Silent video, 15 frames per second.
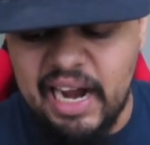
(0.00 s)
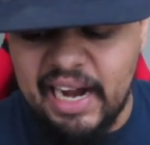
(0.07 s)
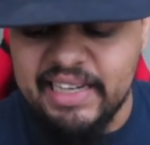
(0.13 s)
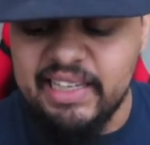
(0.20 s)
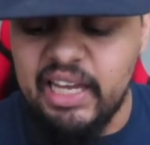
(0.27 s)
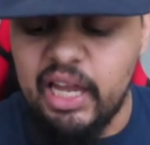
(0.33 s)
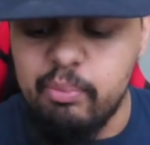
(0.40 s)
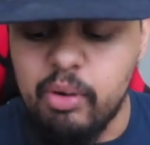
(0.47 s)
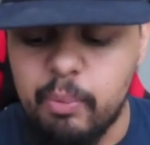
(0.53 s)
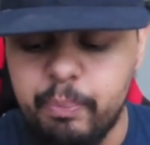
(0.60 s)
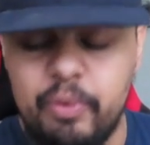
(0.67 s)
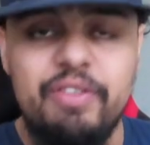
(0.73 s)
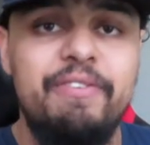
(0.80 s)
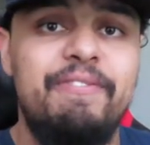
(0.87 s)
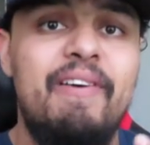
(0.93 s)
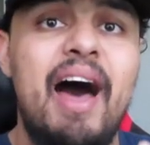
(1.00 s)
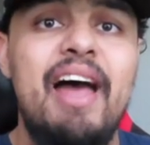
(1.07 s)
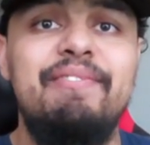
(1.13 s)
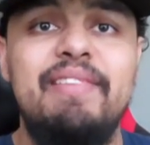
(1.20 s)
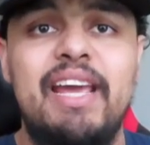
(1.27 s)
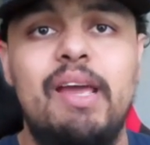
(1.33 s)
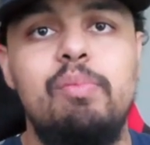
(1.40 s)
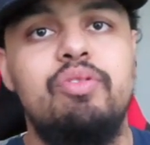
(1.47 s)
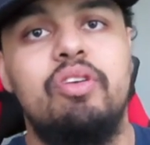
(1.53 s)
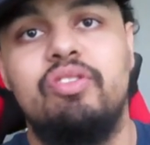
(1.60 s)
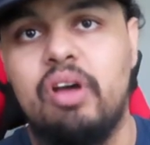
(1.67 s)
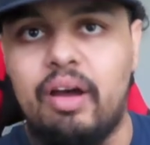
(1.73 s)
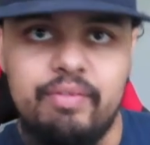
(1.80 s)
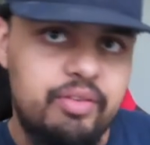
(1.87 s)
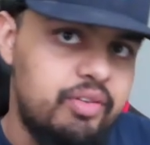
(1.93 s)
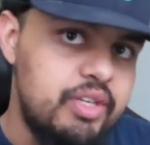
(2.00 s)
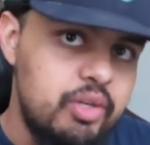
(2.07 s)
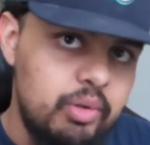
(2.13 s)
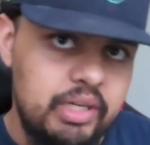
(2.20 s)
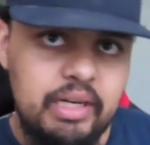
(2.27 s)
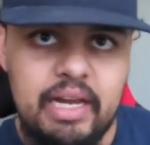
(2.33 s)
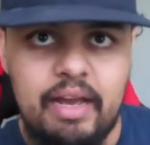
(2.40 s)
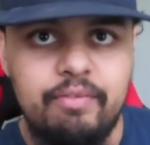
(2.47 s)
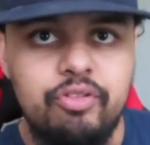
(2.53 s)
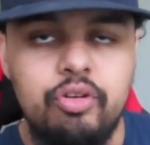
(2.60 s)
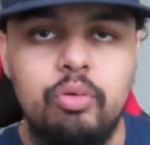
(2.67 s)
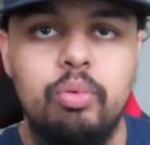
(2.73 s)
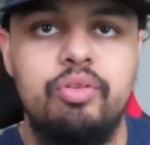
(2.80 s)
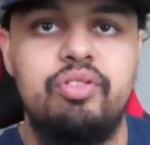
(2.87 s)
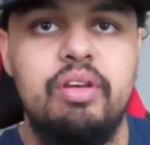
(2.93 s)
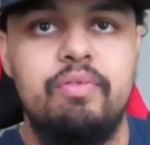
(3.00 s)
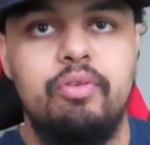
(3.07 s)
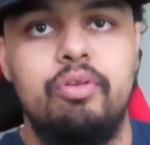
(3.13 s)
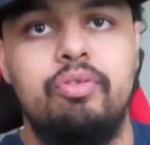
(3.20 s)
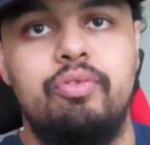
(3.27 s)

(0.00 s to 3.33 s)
I came up with 5 names because obviously you need to have 2 receivers